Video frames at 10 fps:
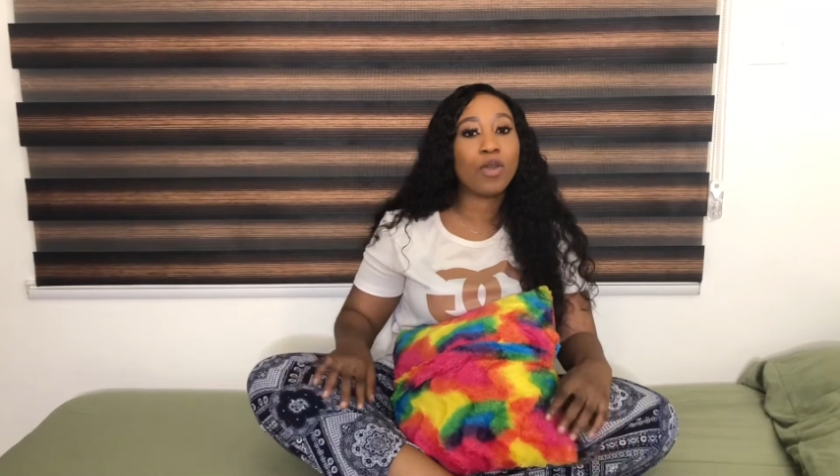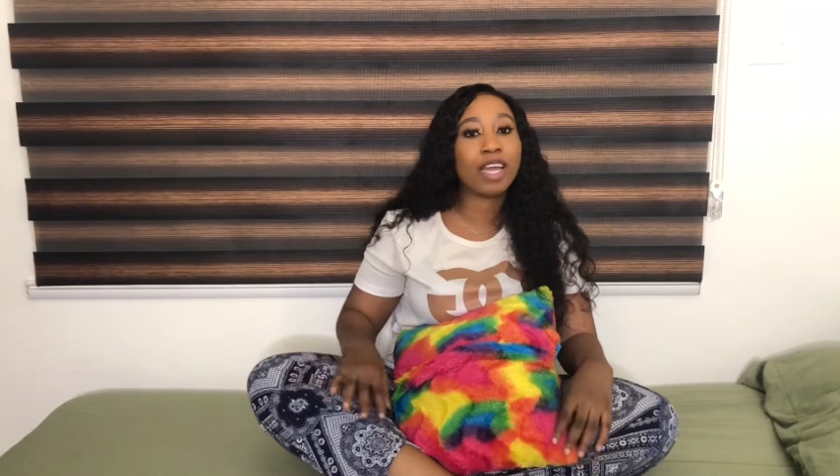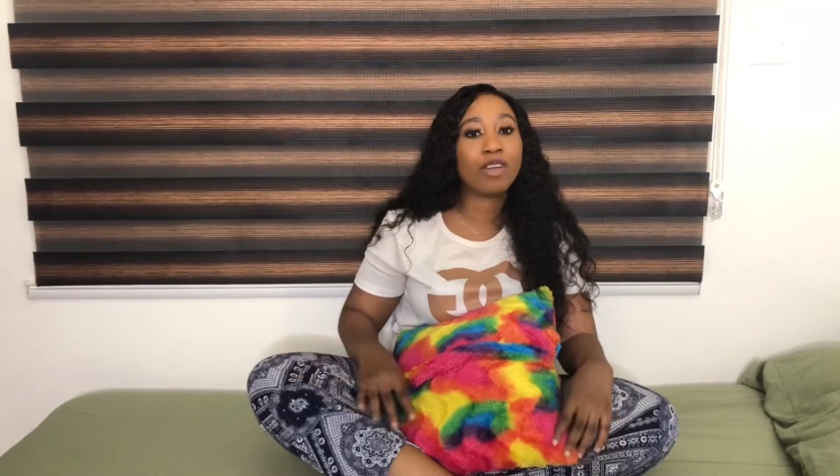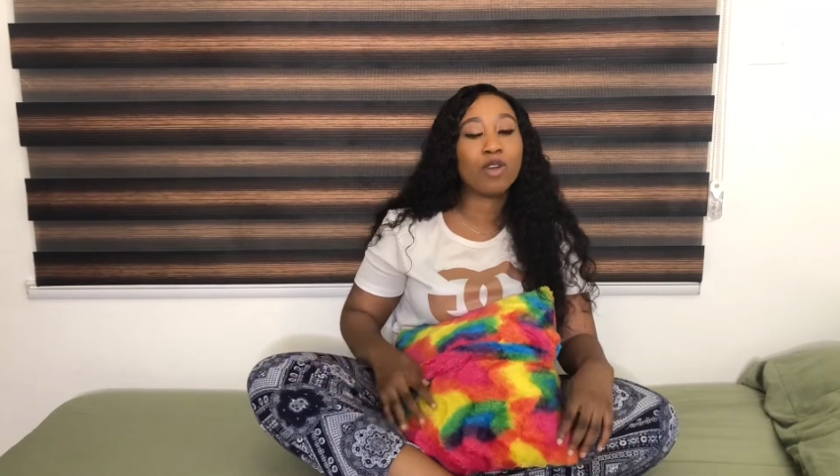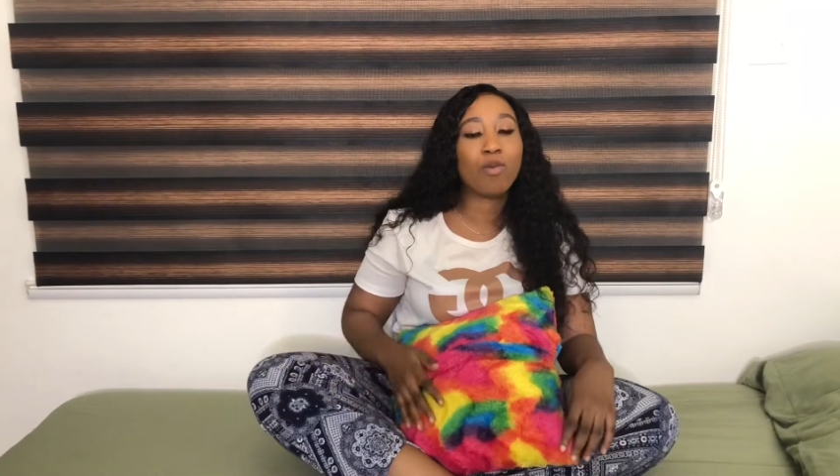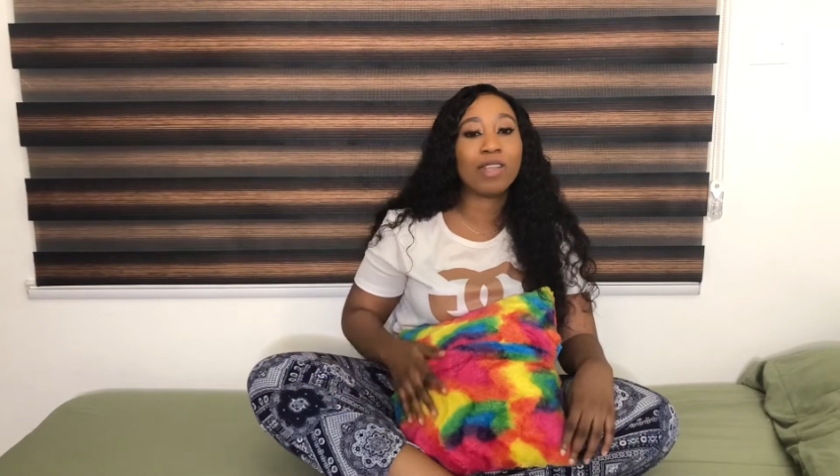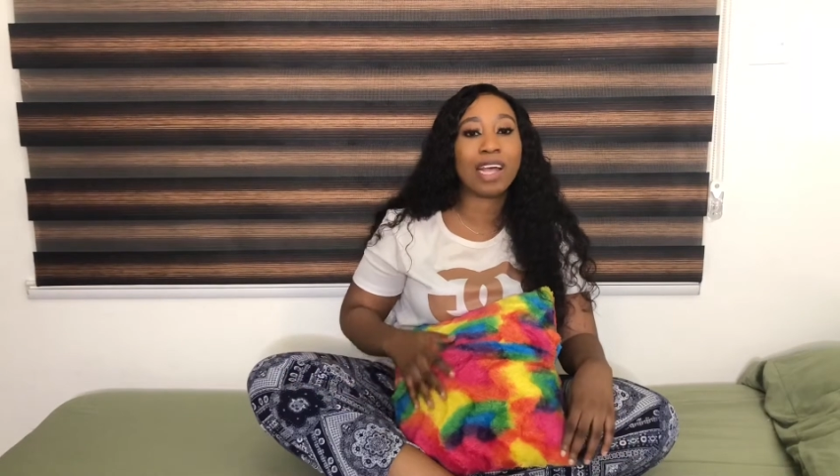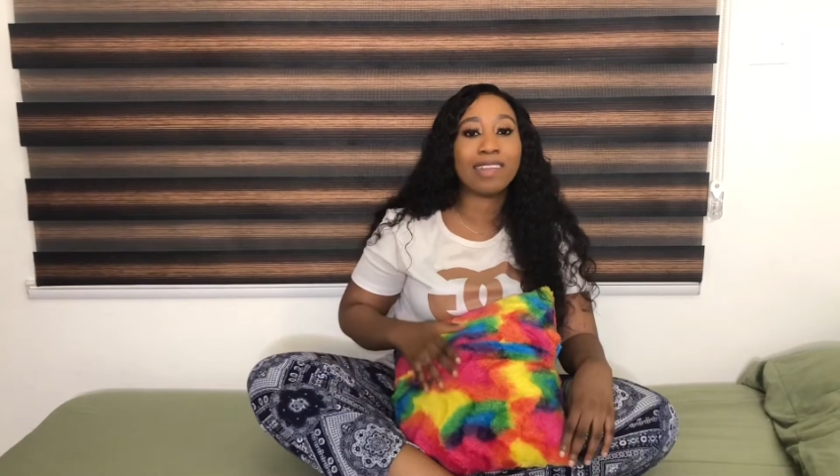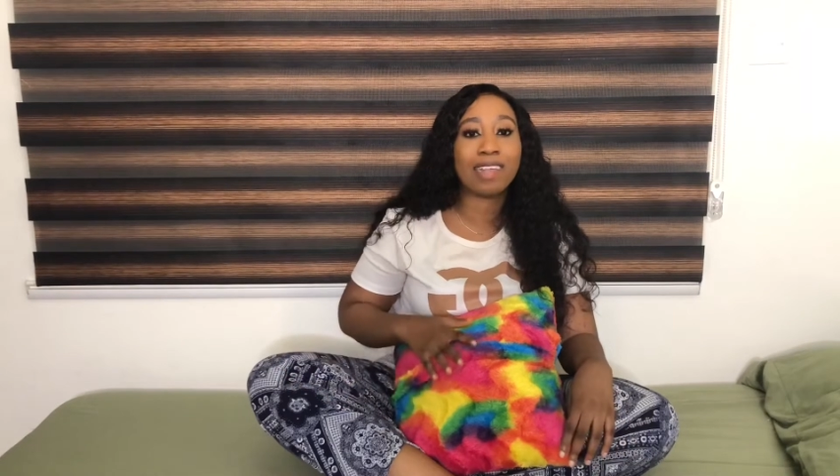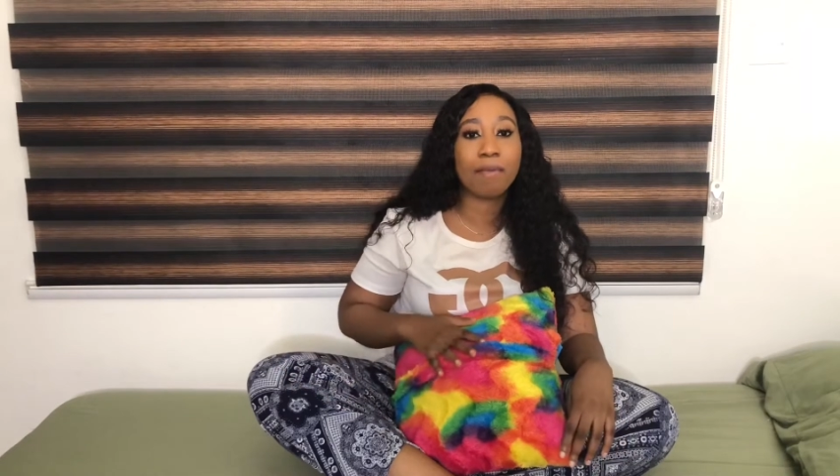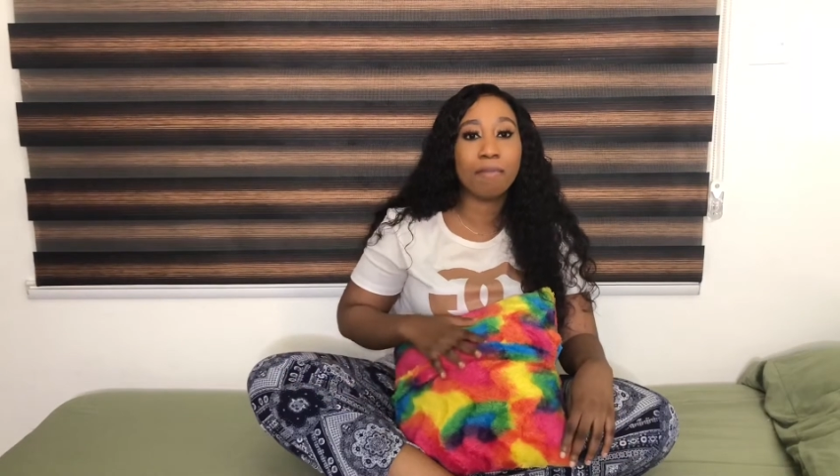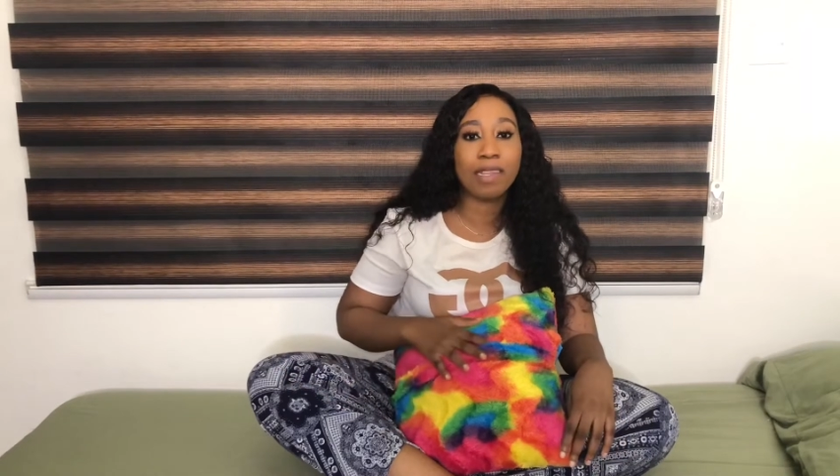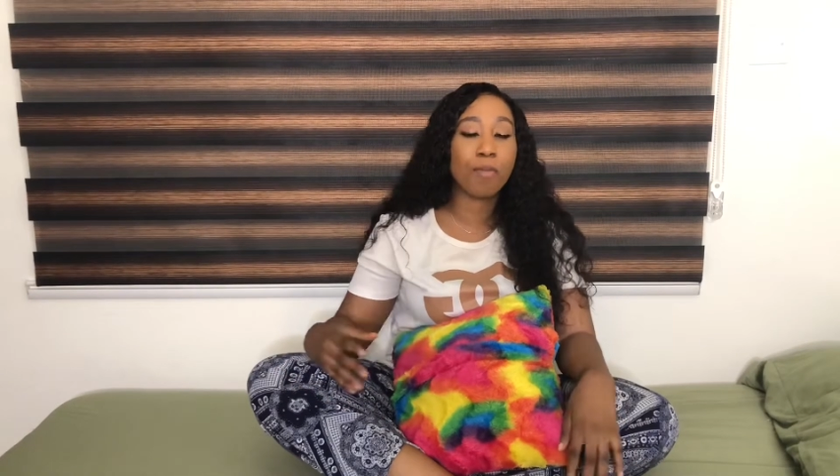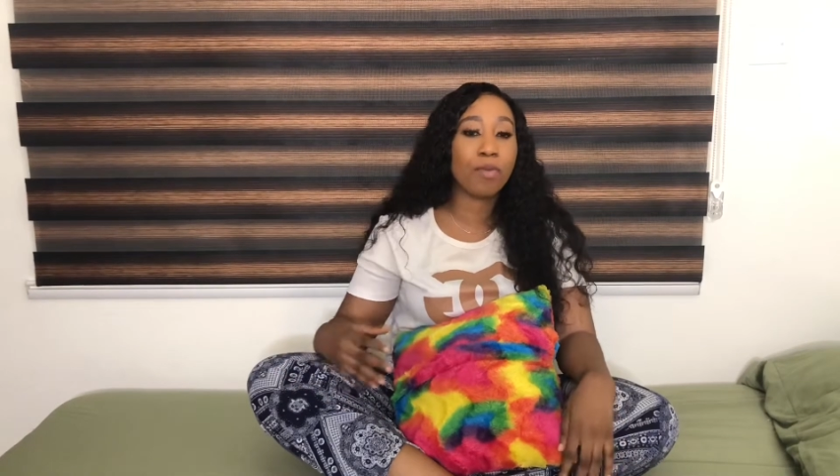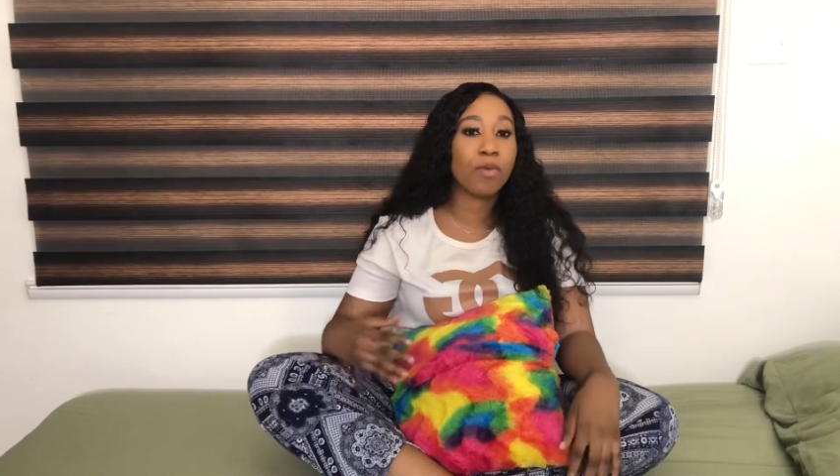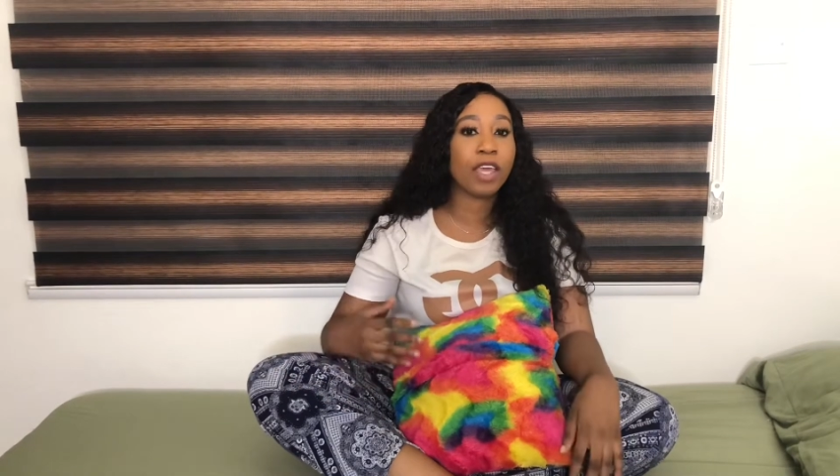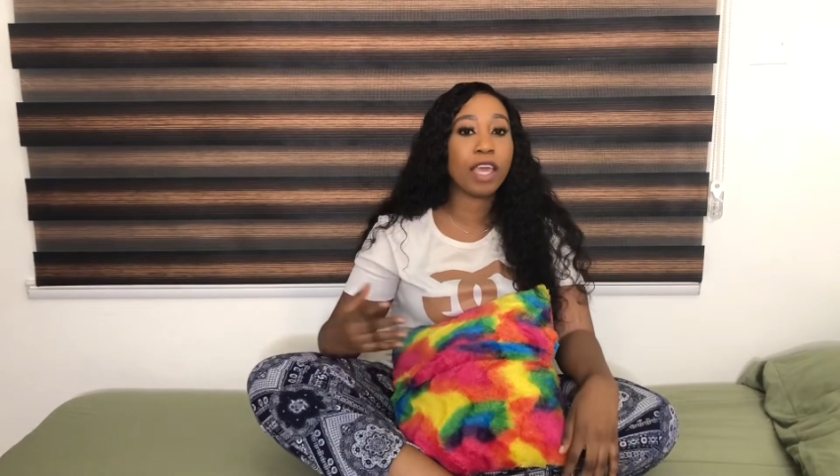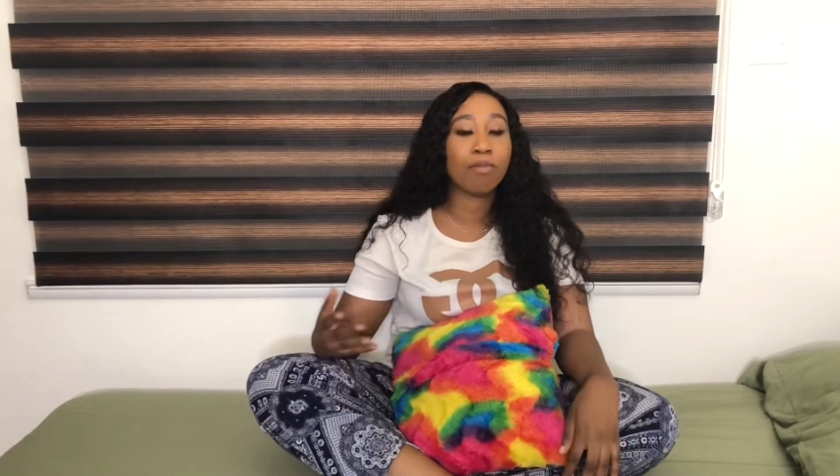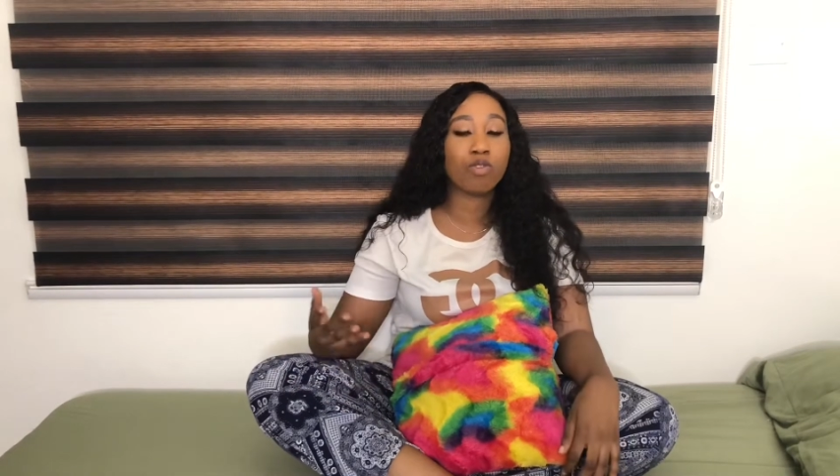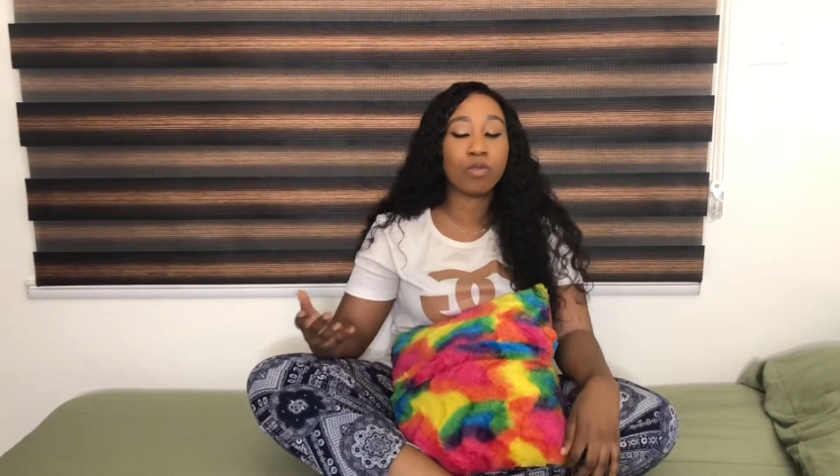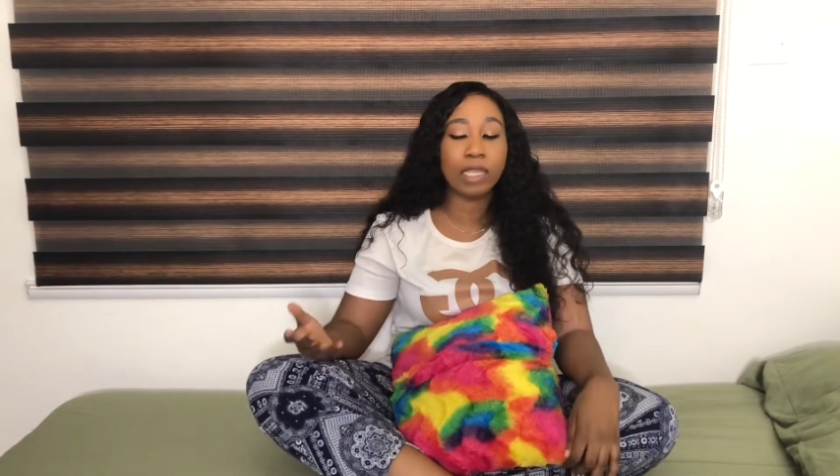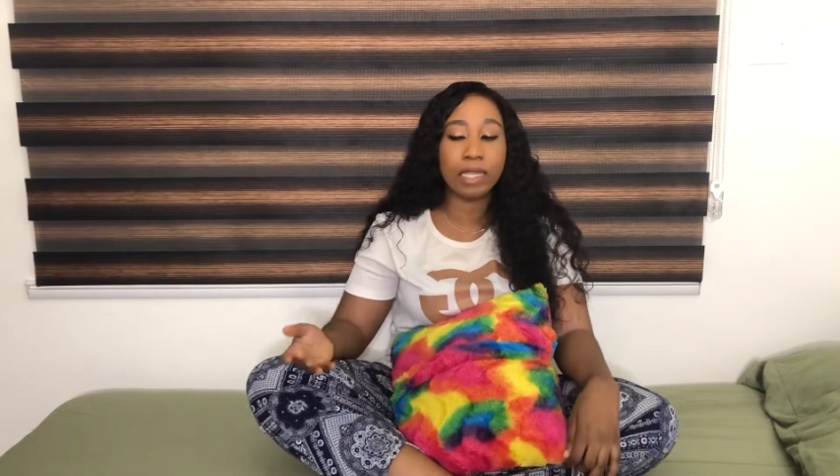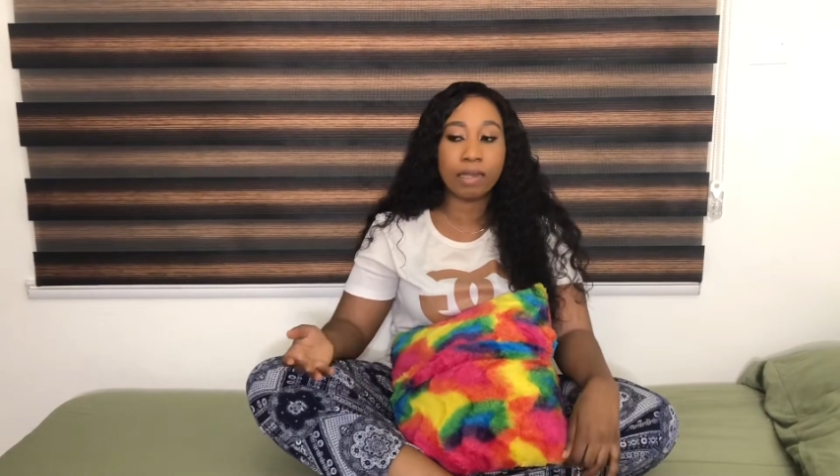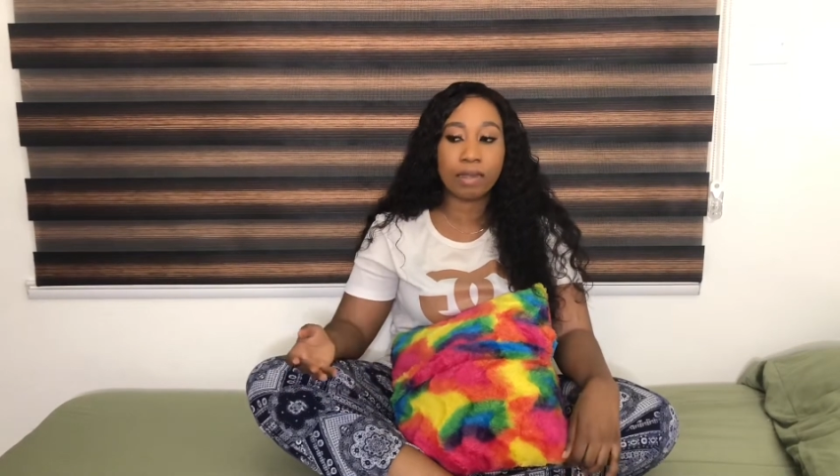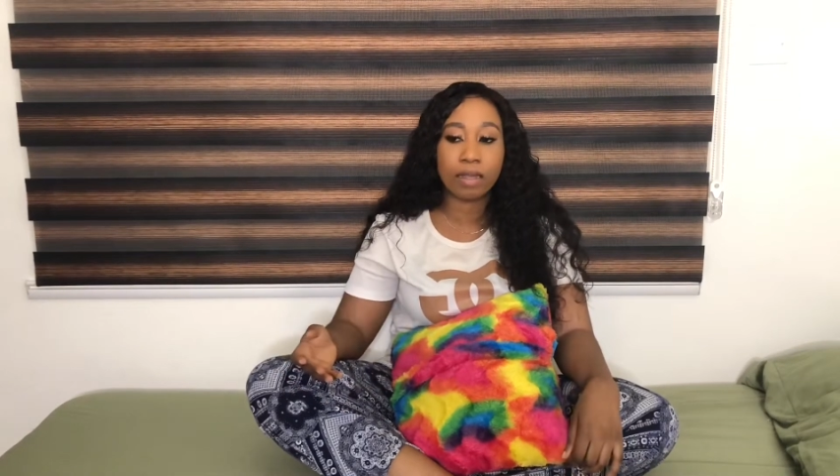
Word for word: they are done with assembly. People came to eat.